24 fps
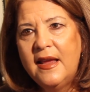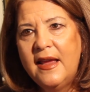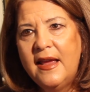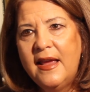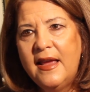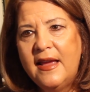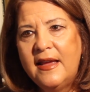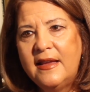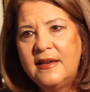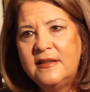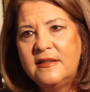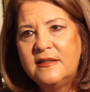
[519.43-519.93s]

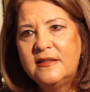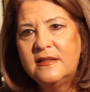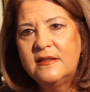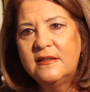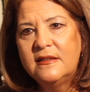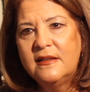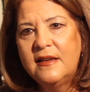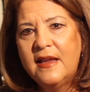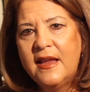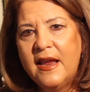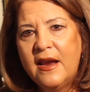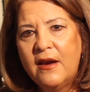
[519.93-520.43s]
and
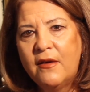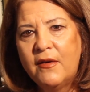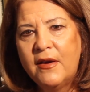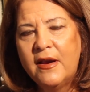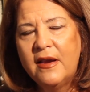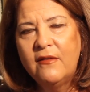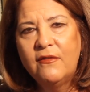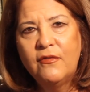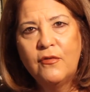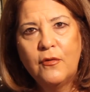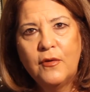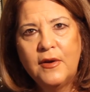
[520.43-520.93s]

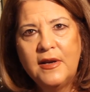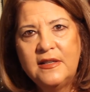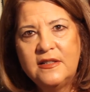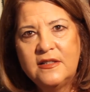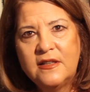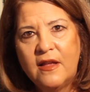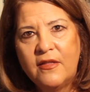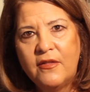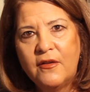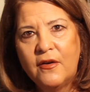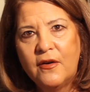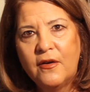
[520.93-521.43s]
caring for each
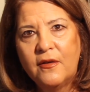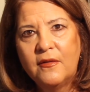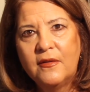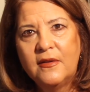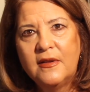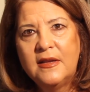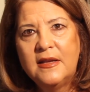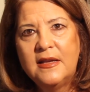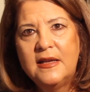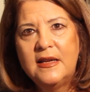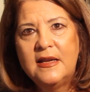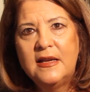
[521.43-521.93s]
other
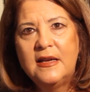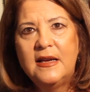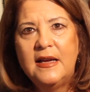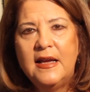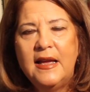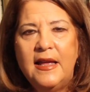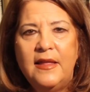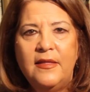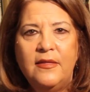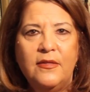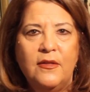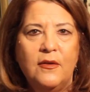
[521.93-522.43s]

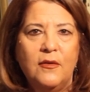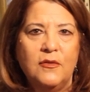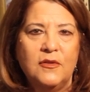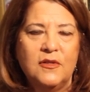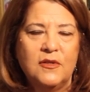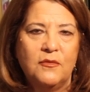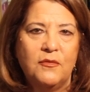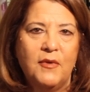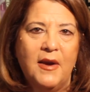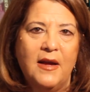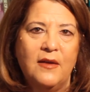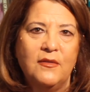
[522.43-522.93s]
and those
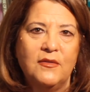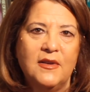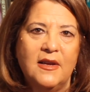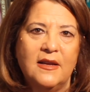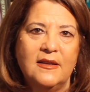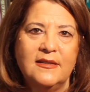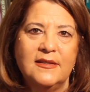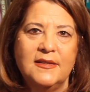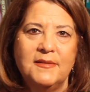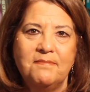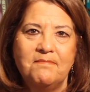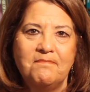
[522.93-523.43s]
around
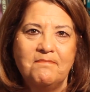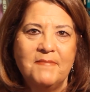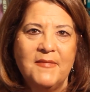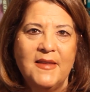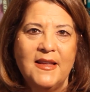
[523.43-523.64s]
us.